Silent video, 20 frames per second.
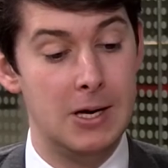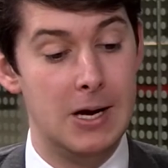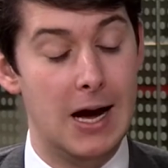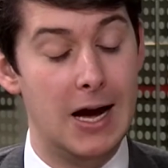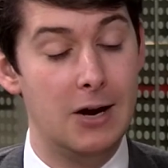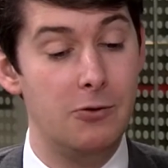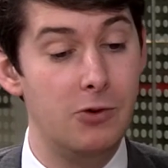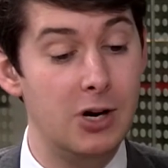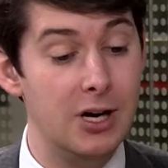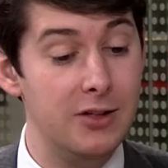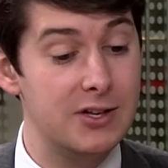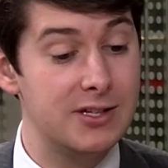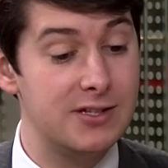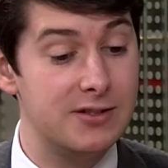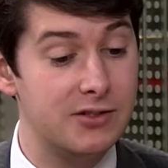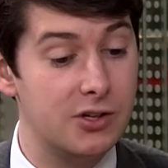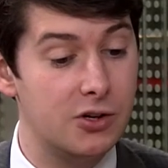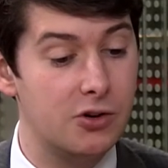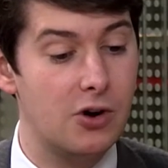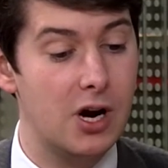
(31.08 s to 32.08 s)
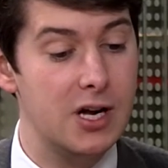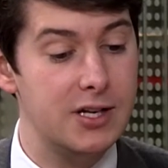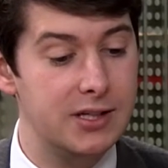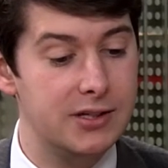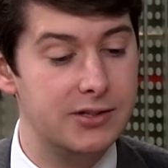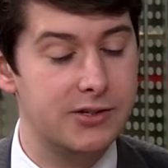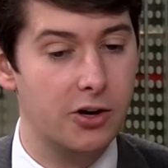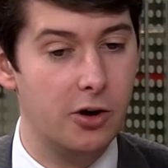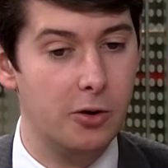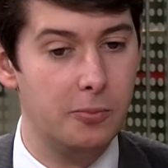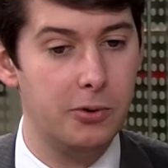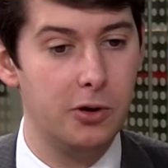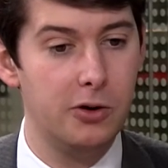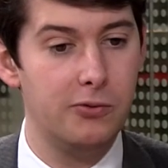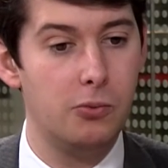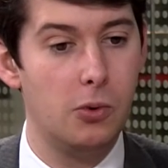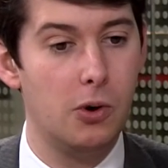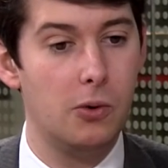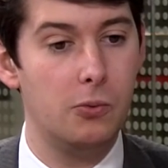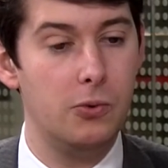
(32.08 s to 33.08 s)
And really this is a great example
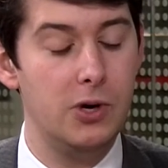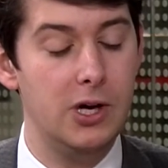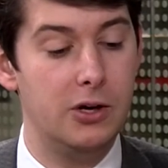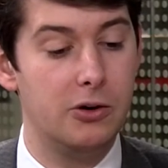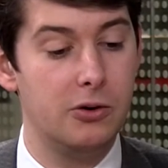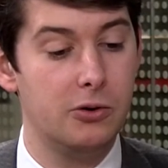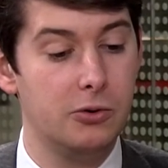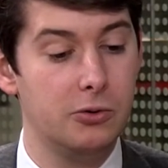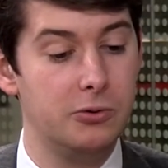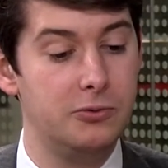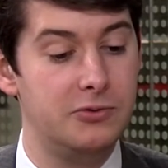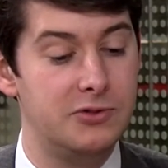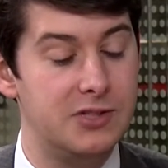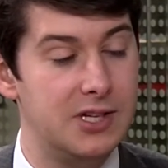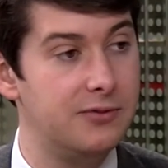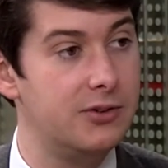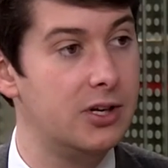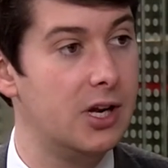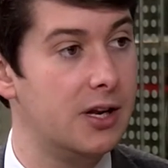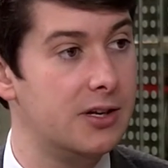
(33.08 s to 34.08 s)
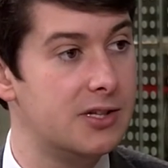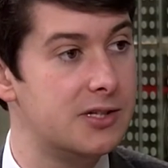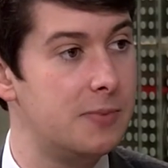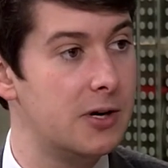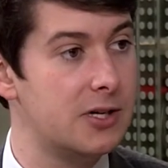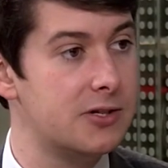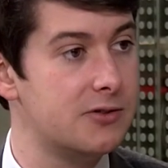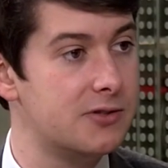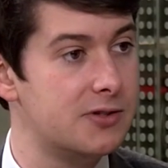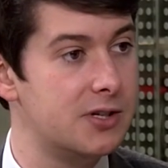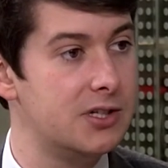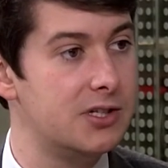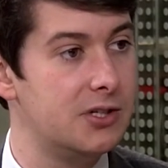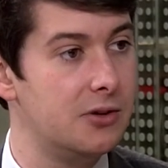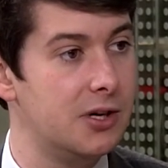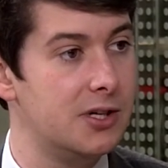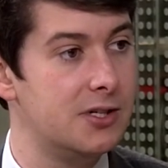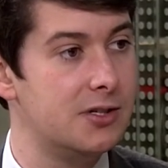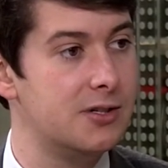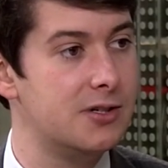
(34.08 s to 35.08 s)
of what we call dividend special
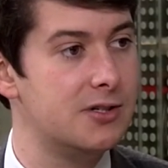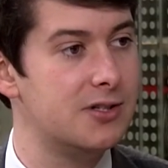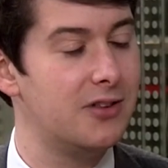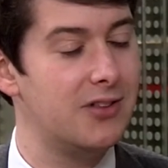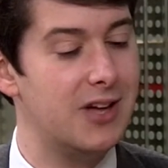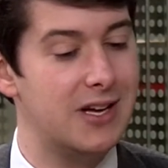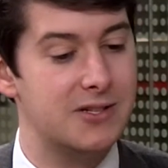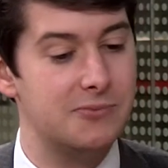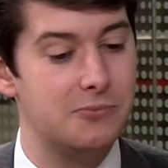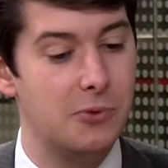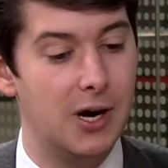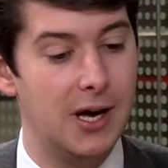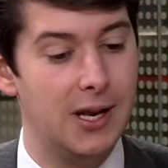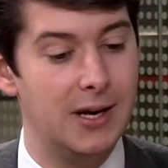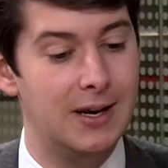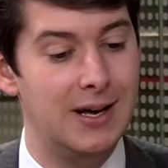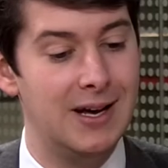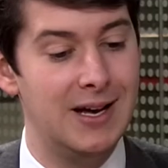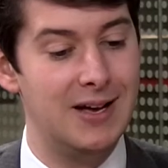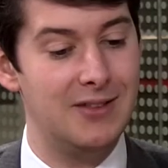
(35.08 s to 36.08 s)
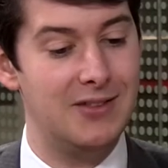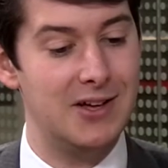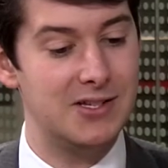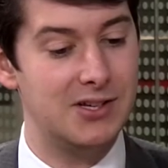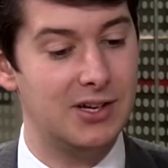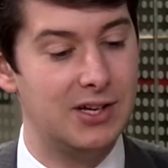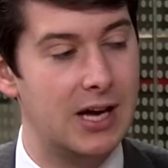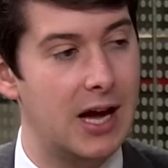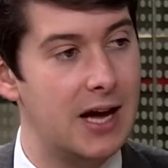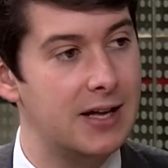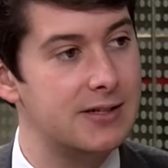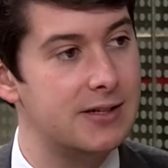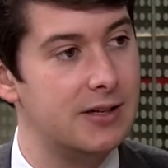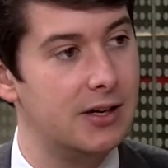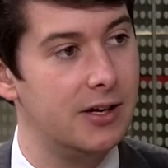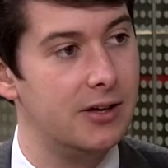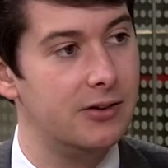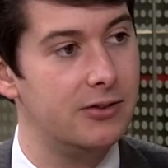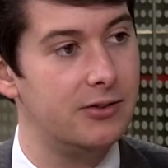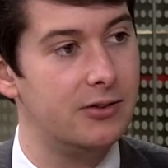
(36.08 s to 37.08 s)
situations. So that's when there's a
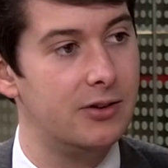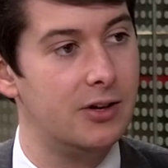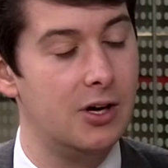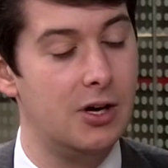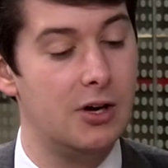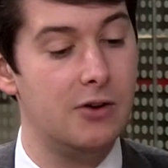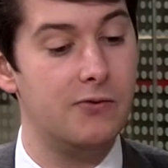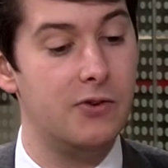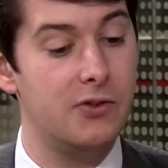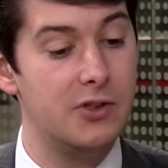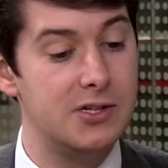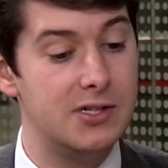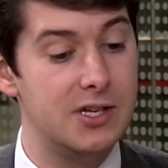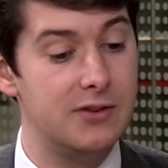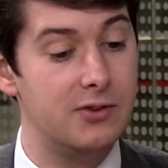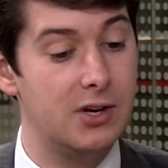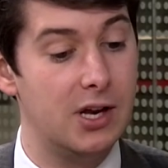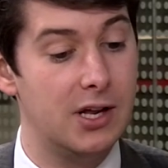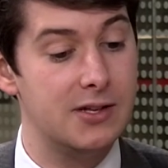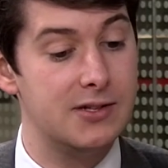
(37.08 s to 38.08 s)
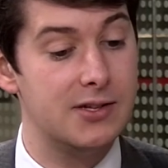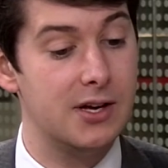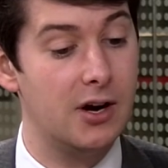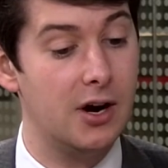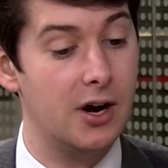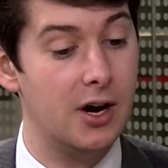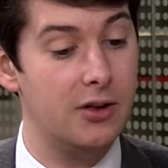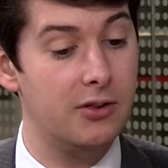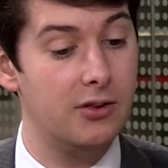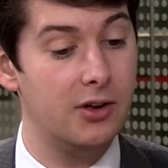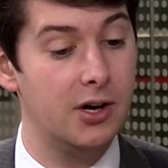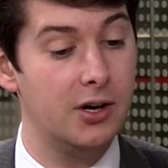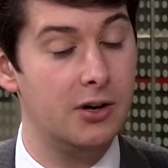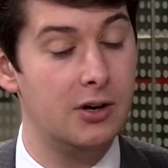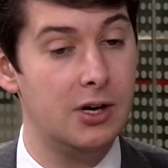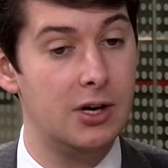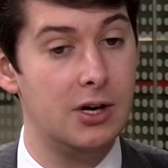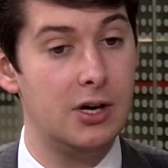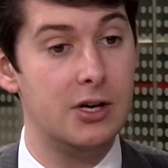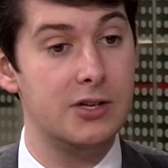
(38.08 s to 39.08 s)
catalyst for the dividend to either
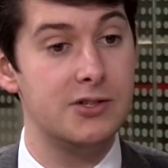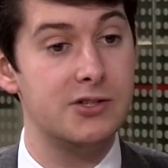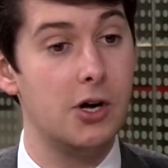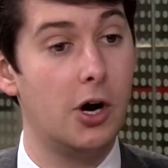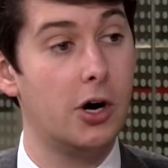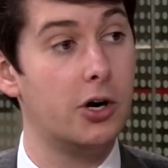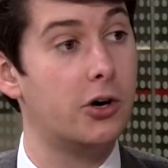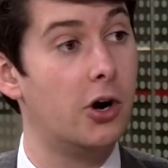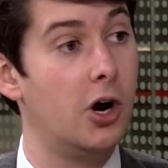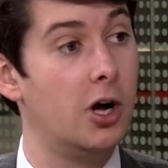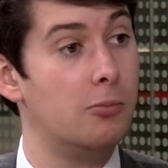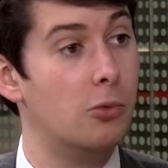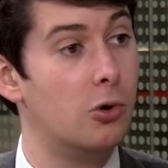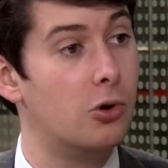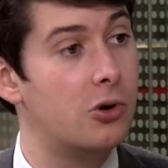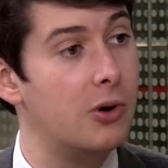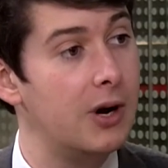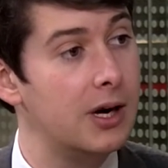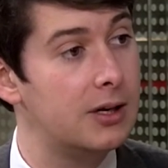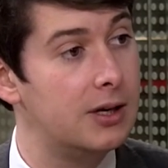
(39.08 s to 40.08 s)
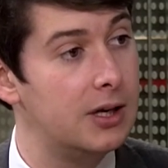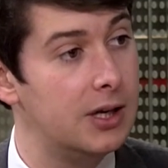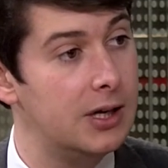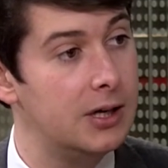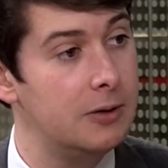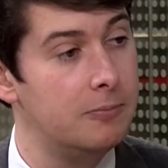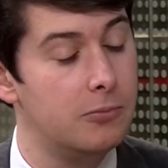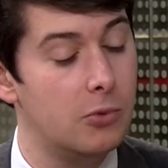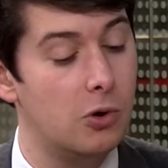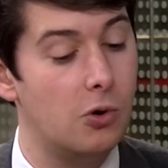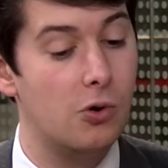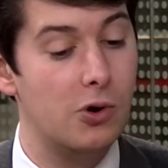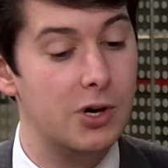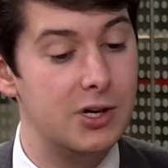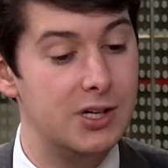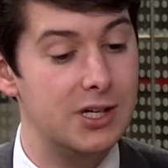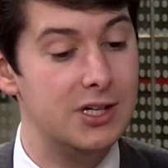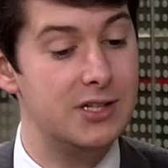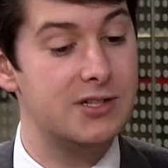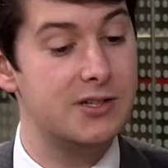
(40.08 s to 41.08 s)
start growing more quickly or
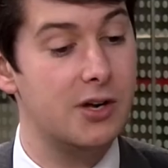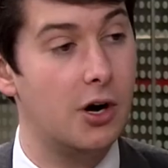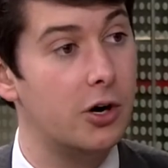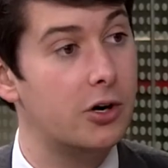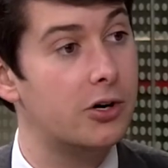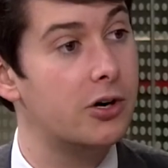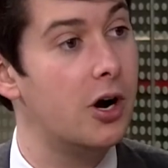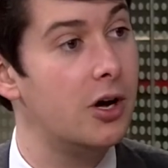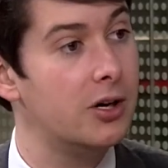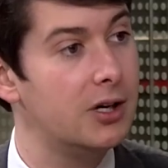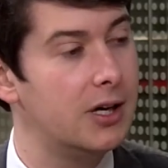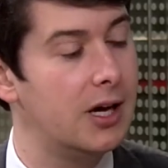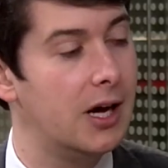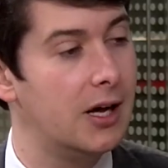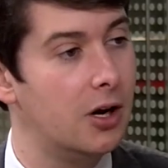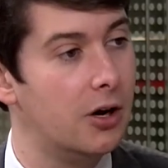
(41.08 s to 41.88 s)
indeed start growing again